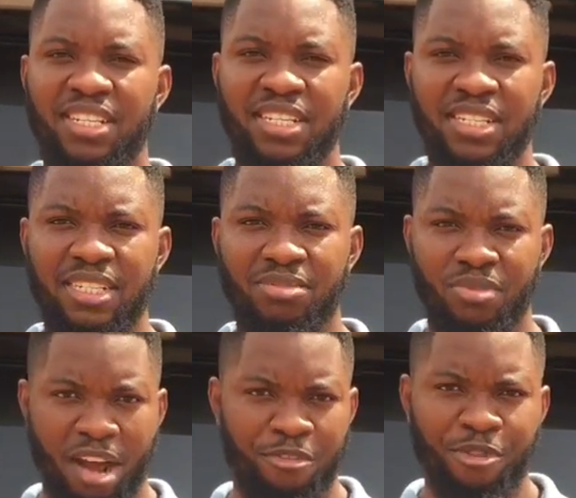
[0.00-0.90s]
The
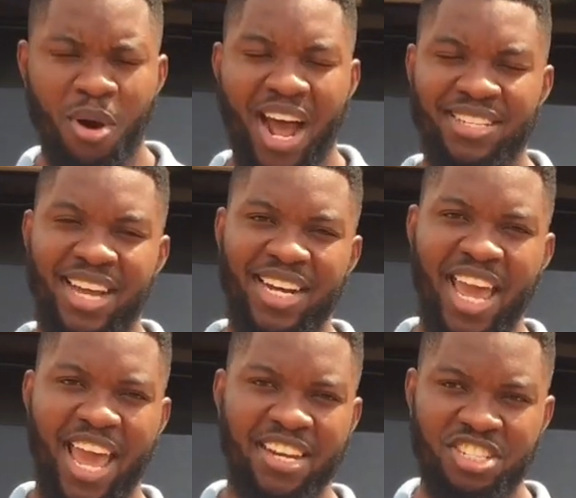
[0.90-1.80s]
RAV4 has an
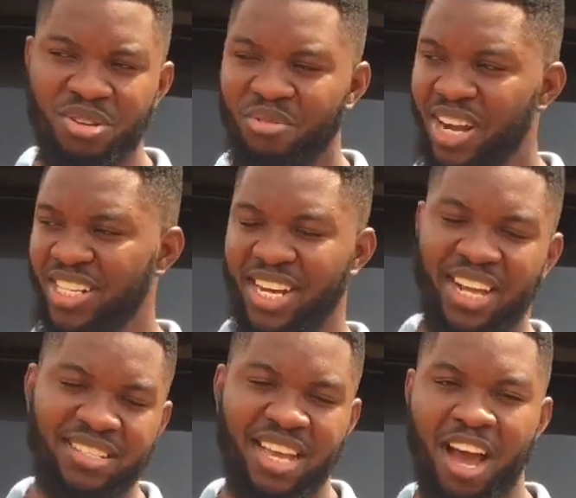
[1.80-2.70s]
edge over the
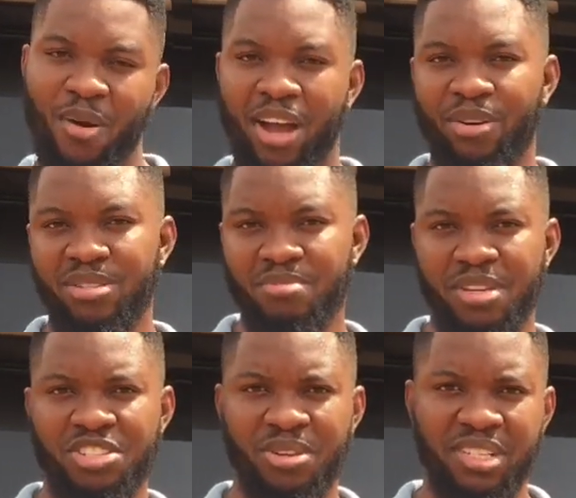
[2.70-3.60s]
next car we are going to
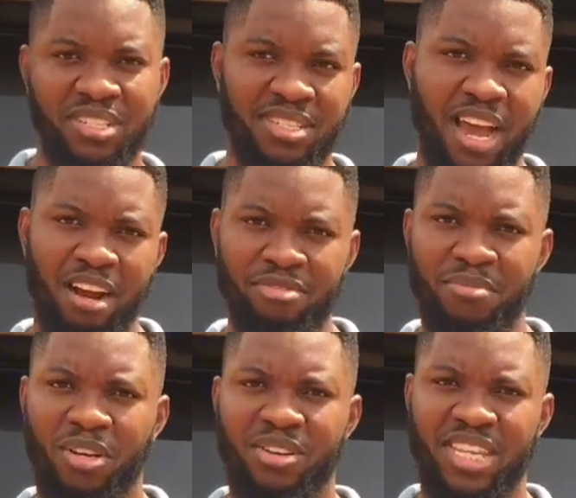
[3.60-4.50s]
mention, the
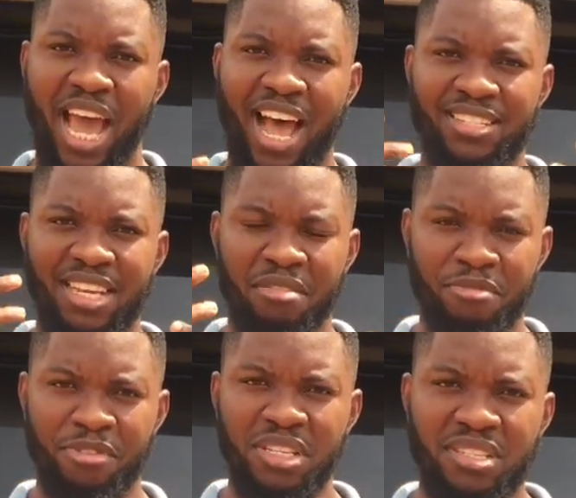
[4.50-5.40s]
CRV, because it has a
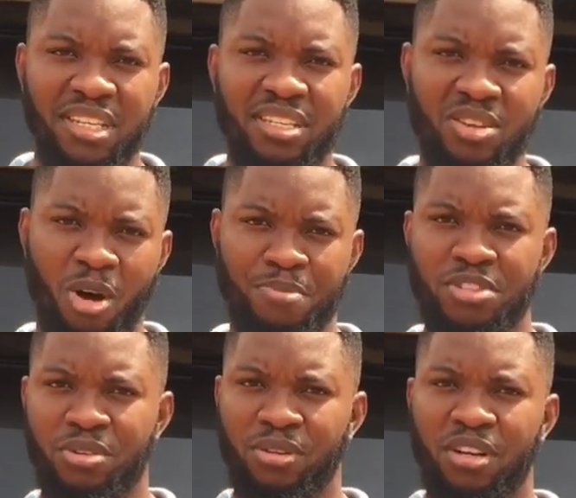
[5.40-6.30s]
V6
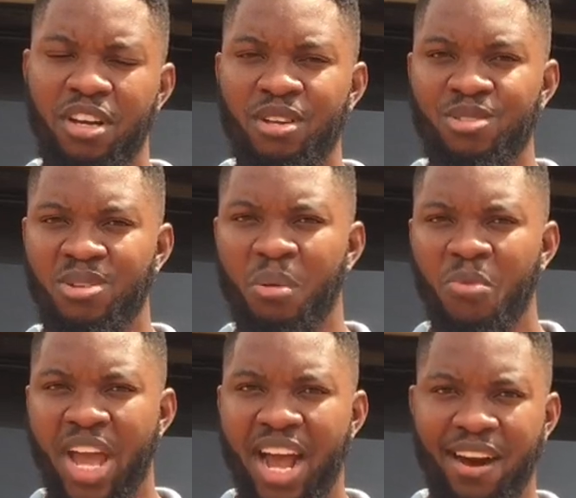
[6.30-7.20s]
option
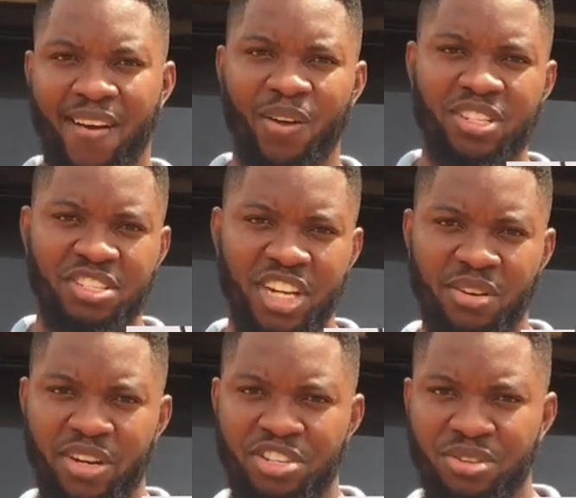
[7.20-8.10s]
somewhere around the
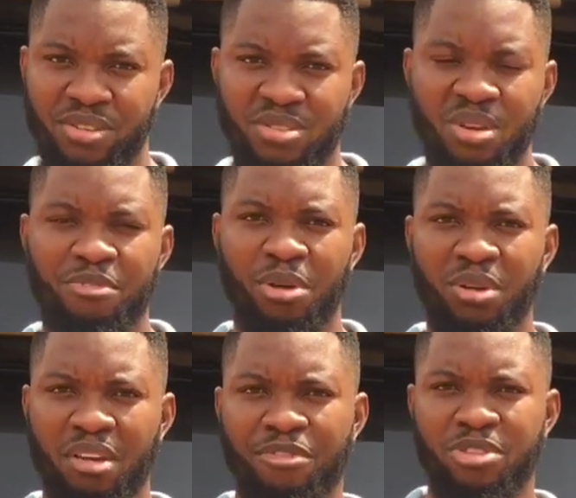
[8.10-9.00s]
generation. So if you're
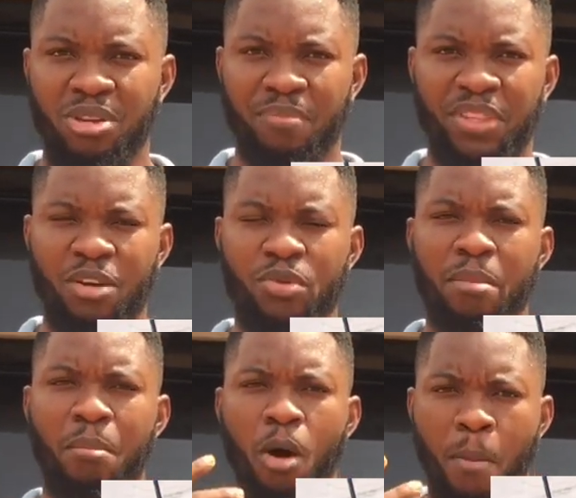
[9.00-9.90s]
looking for something
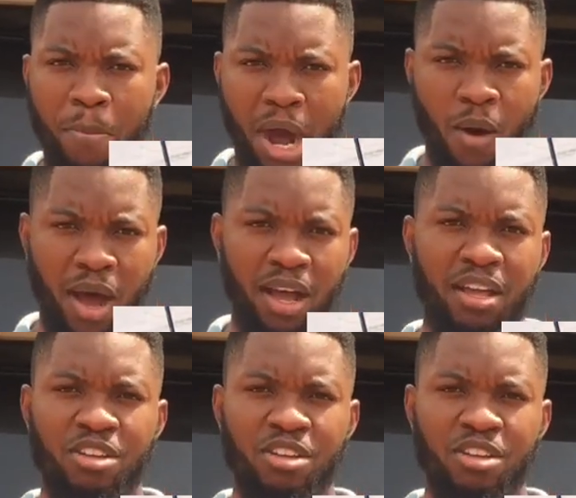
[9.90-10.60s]
with more power,